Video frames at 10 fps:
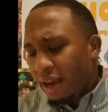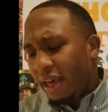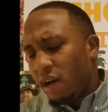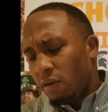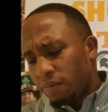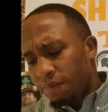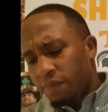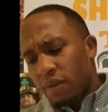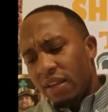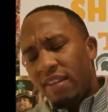Now,
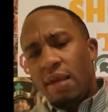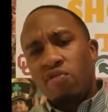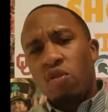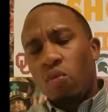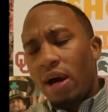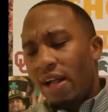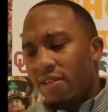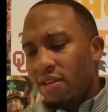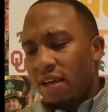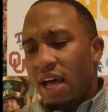teams to
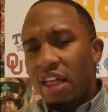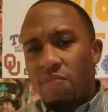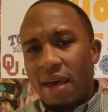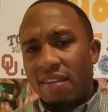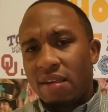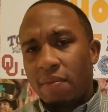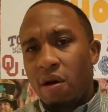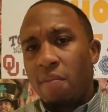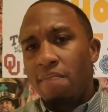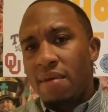watch in college
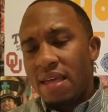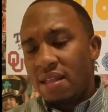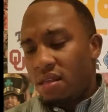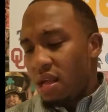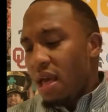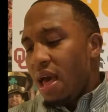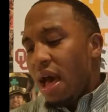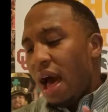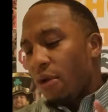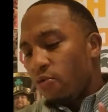basketball, men's,
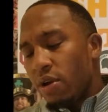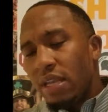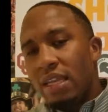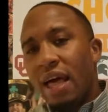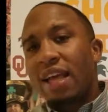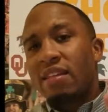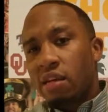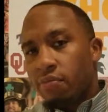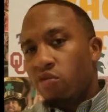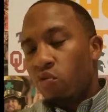I really like
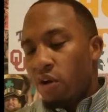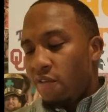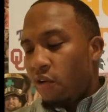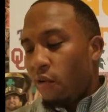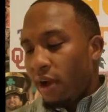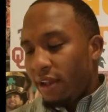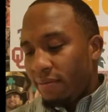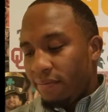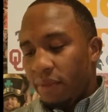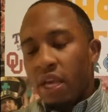number 12
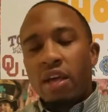Creighton.